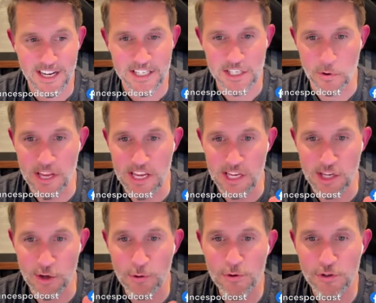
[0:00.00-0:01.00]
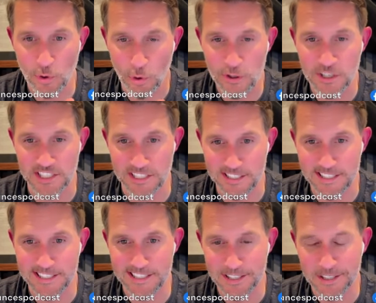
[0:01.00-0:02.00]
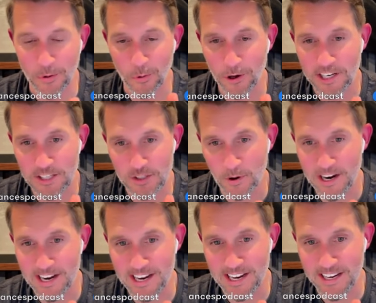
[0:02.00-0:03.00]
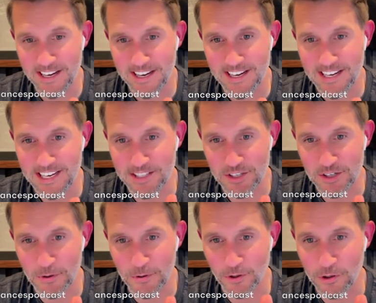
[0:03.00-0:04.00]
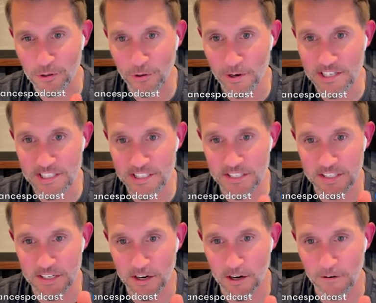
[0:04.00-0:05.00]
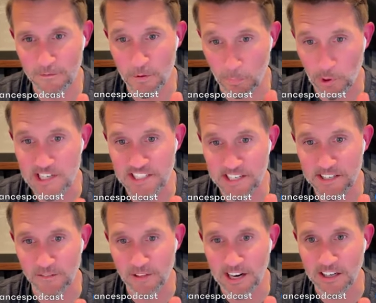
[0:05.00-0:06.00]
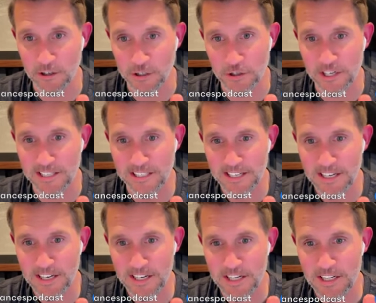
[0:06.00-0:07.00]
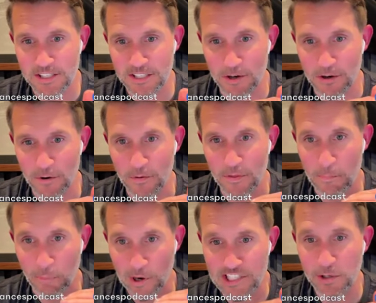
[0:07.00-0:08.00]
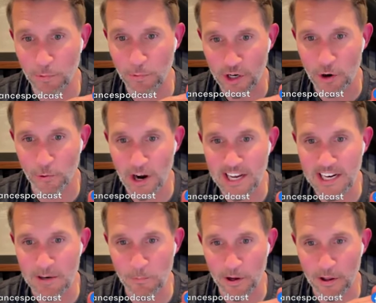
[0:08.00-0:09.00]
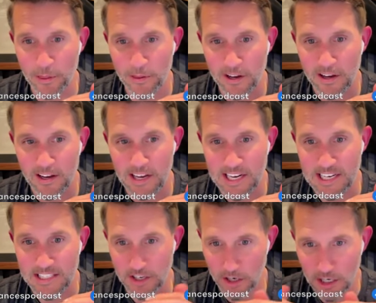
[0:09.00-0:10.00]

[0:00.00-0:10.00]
So he used horses to work his way into the good graces of the president of that country. So the president would go riding with his